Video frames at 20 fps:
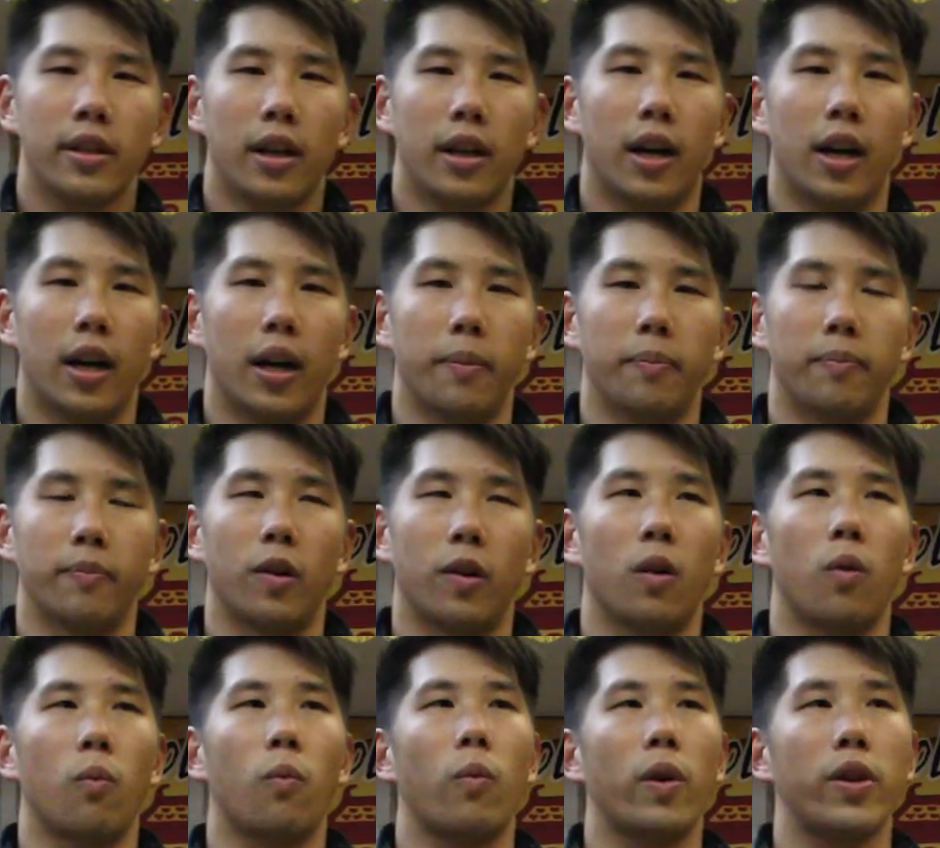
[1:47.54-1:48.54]
Um,
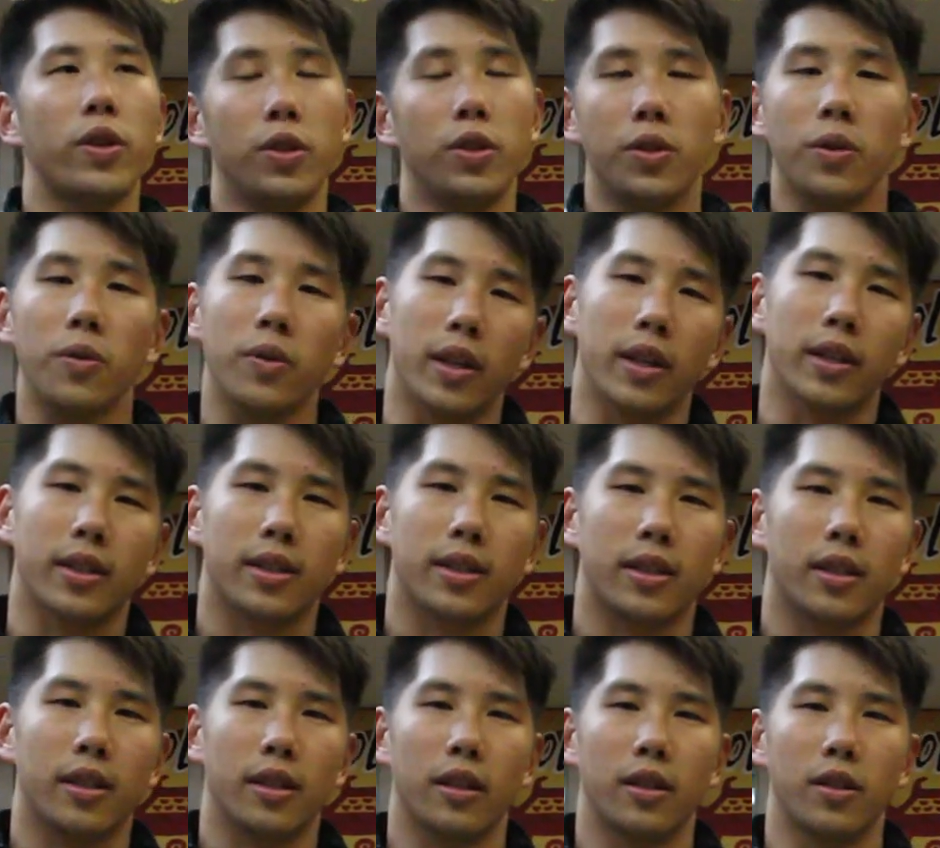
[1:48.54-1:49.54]
when you do
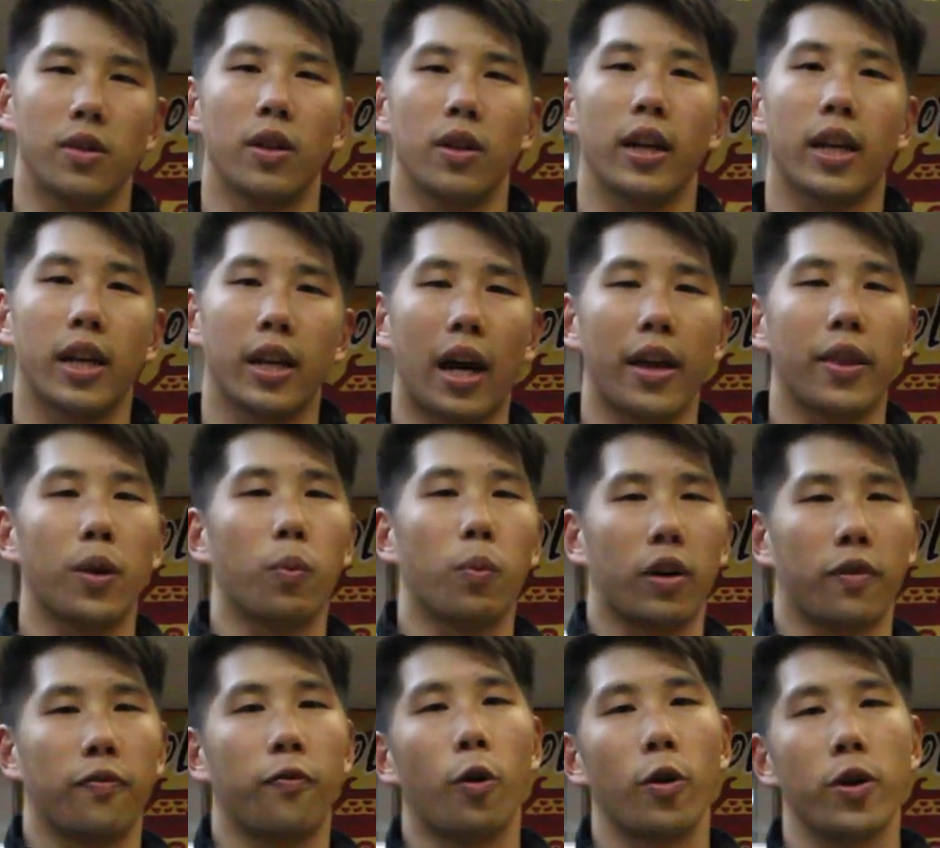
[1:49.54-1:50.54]
this, you, it can either
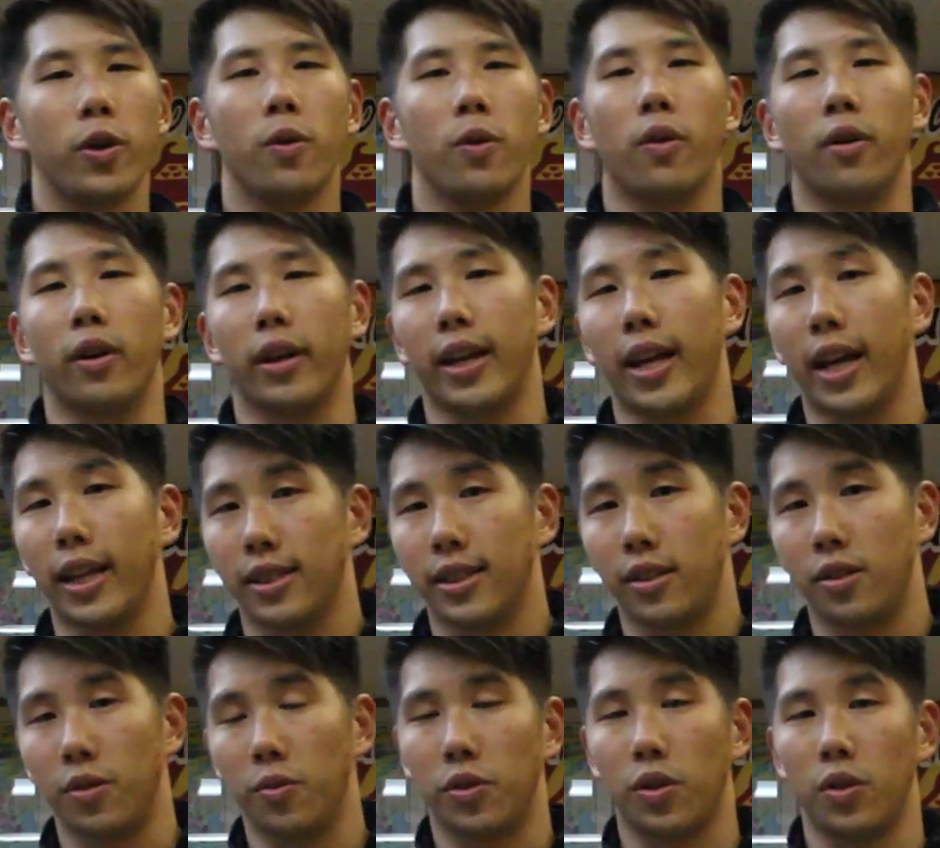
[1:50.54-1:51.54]
work for you or against you.